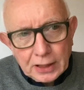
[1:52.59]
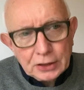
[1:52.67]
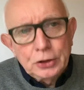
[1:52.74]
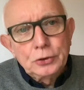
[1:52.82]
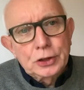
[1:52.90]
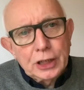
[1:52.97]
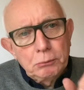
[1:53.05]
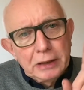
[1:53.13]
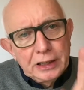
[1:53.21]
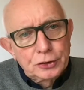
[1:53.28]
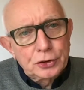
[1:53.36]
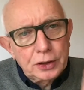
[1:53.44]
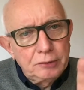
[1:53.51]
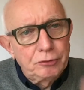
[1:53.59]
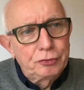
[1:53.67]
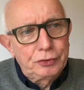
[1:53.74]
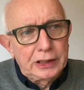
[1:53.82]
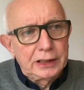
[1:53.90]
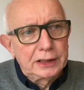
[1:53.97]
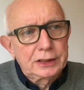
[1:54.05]
You tell me the dream
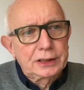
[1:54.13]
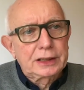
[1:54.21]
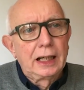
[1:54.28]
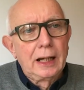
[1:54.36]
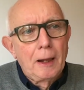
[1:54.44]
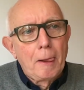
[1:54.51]
first,